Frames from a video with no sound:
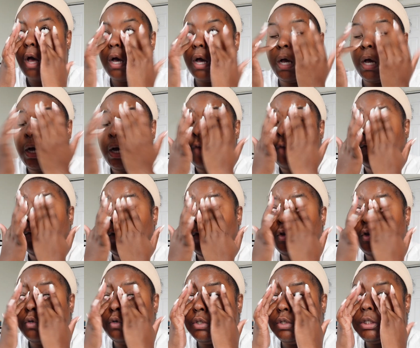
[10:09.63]
good
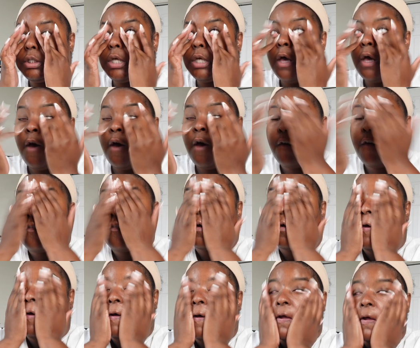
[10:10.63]
views
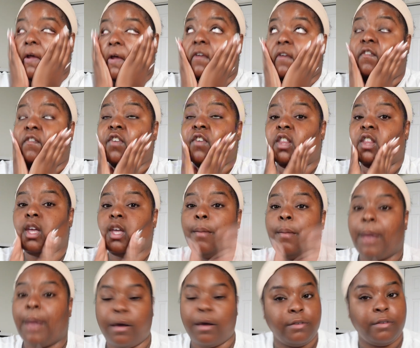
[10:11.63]
for the
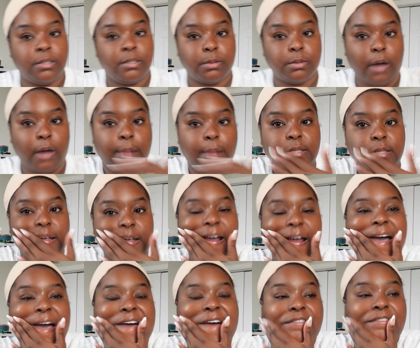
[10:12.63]
amount of subscribers that I
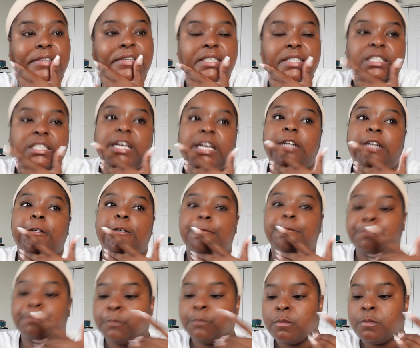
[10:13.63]
have on this channel,
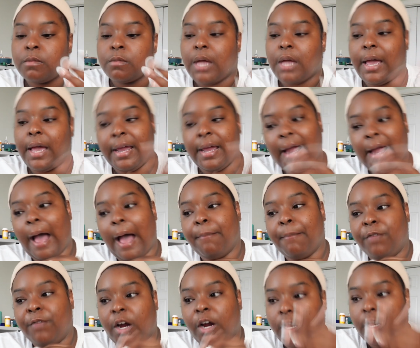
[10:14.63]
and I'm
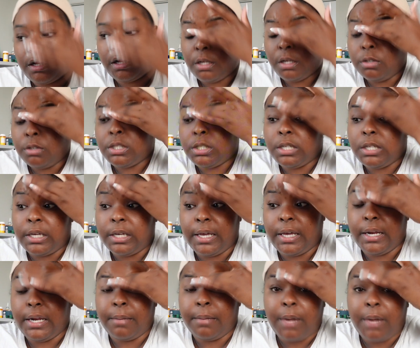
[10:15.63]
very close to
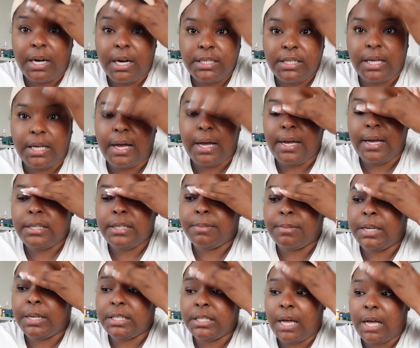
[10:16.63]
getting monetized,
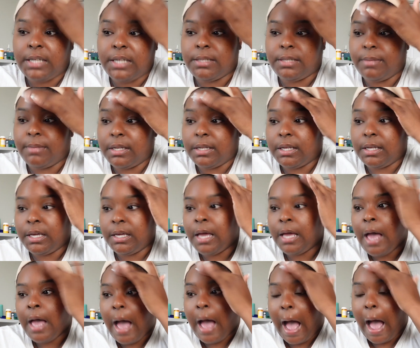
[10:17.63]
because ultimately
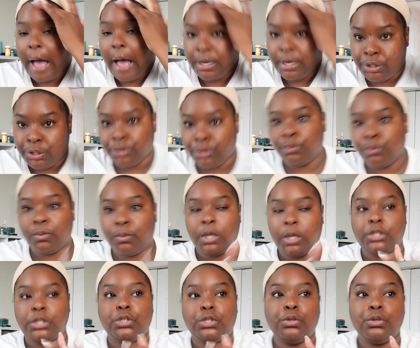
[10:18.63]
I do
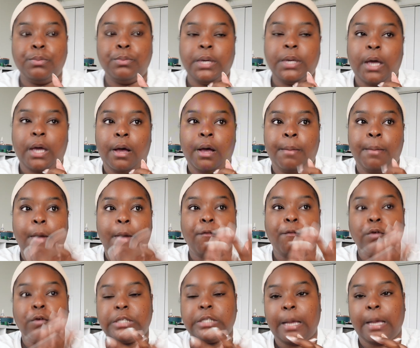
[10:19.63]
want to become a
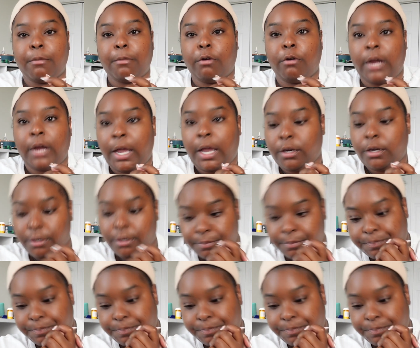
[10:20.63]
full-time creator.